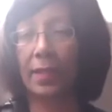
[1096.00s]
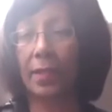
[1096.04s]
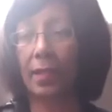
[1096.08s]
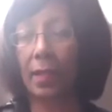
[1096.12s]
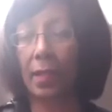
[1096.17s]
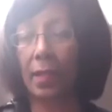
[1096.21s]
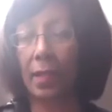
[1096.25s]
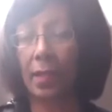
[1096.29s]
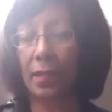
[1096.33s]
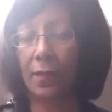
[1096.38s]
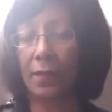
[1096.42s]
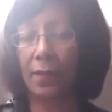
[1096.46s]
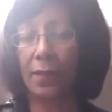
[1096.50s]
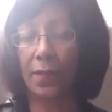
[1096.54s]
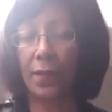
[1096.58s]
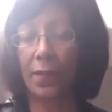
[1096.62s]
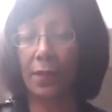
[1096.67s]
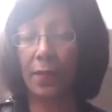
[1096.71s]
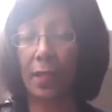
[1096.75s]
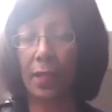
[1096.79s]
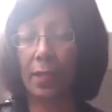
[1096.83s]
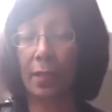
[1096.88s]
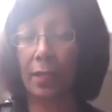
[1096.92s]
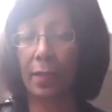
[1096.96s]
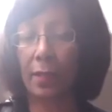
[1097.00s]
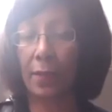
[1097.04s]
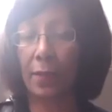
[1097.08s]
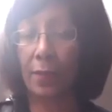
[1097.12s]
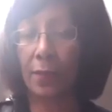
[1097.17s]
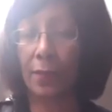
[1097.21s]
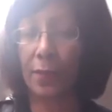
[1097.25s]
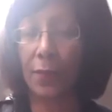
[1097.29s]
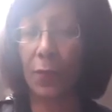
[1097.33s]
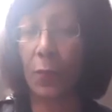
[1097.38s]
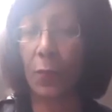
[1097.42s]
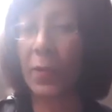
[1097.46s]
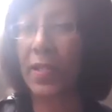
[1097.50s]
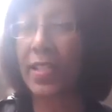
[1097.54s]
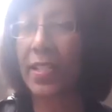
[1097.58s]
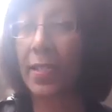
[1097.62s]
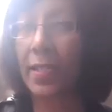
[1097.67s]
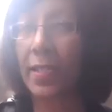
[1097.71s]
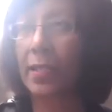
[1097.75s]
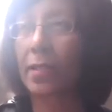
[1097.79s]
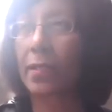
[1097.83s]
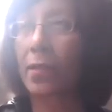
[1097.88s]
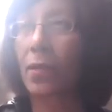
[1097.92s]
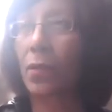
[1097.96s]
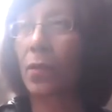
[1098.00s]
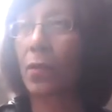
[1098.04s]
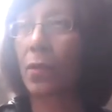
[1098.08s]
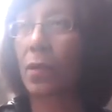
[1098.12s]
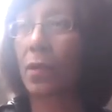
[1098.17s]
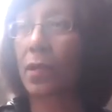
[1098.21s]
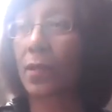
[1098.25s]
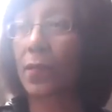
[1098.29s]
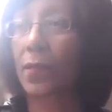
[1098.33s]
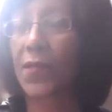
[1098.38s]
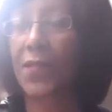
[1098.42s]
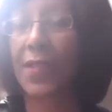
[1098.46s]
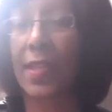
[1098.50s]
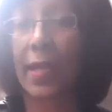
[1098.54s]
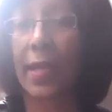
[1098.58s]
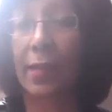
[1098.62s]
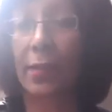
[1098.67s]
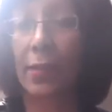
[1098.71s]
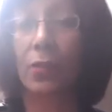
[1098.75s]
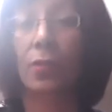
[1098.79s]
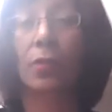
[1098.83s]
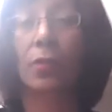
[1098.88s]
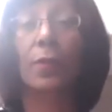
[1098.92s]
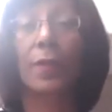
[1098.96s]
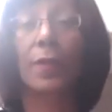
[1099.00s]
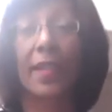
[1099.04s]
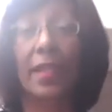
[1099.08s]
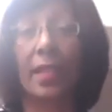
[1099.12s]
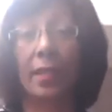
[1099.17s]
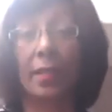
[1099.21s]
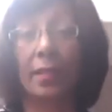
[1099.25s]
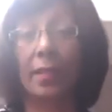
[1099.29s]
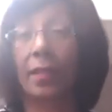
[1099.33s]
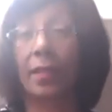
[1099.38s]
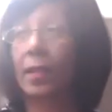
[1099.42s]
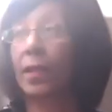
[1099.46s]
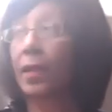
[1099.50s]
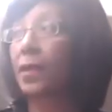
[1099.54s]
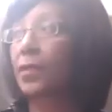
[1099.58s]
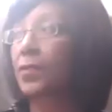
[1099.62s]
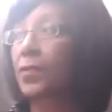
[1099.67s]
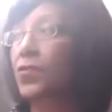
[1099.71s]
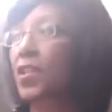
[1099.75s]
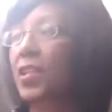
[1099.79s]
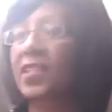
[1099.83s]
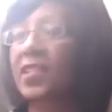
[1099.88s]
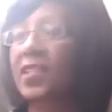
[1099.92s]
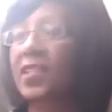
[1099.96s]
of viridian or phthalo green, just